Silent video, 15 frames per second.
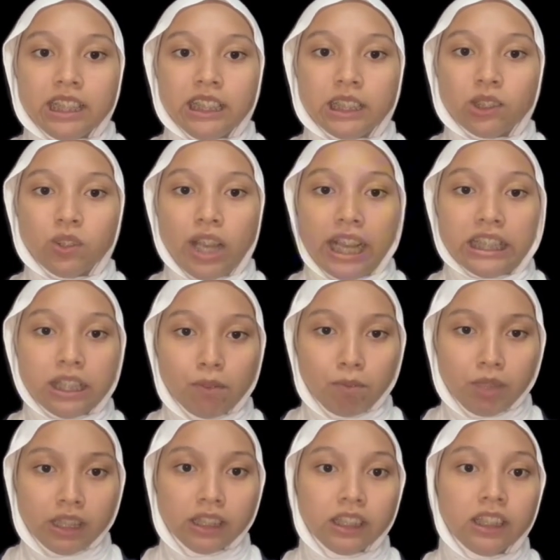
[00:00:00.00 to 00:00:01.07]
is to
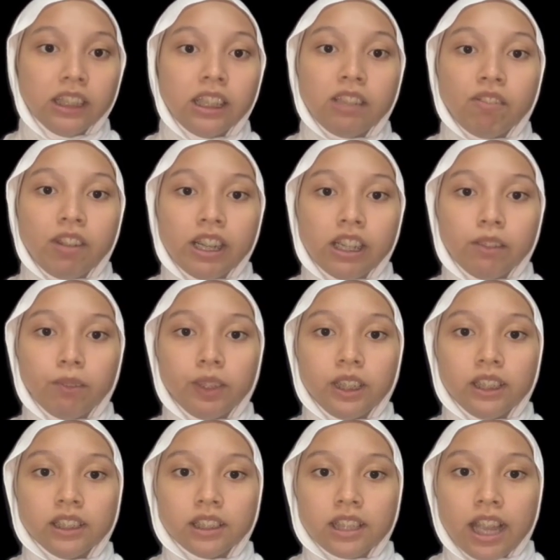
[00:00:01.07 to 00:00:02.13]
examine the variables